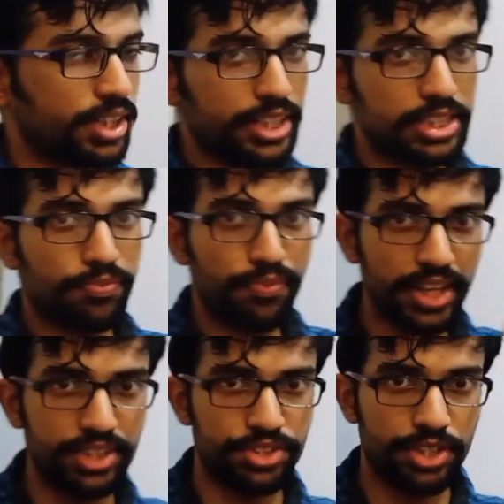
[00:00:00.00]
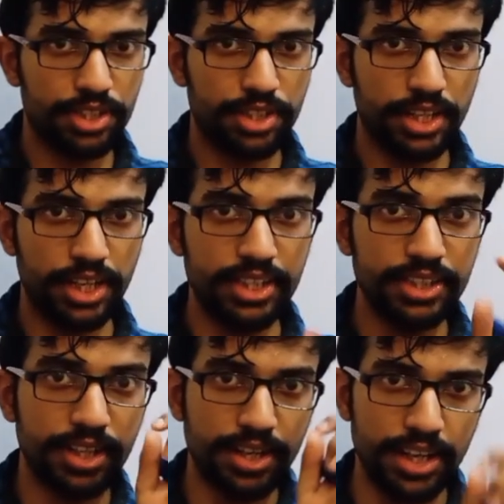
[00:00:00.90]
is fixed in
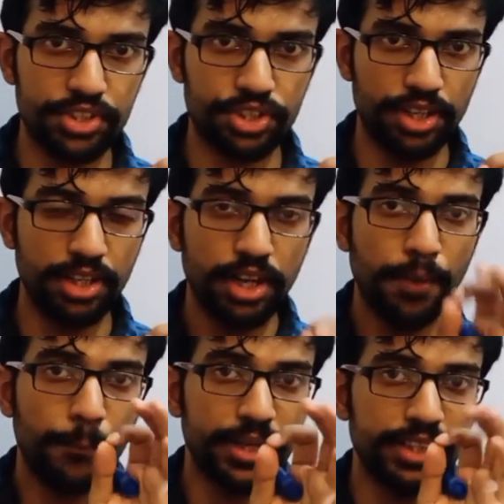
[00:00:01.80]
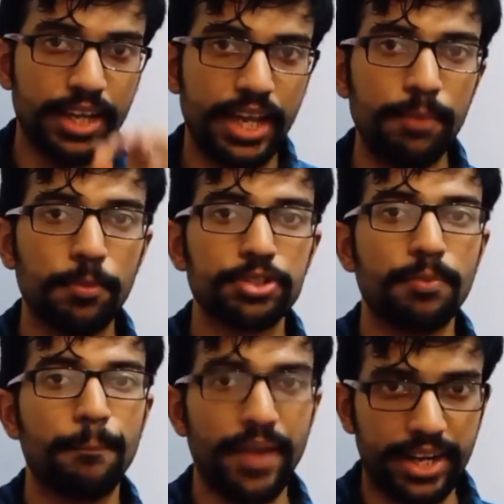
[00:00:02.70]
the nature by the help of
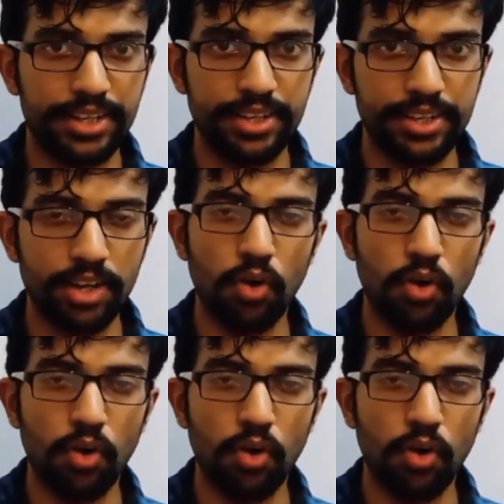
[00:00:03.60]
some bacteria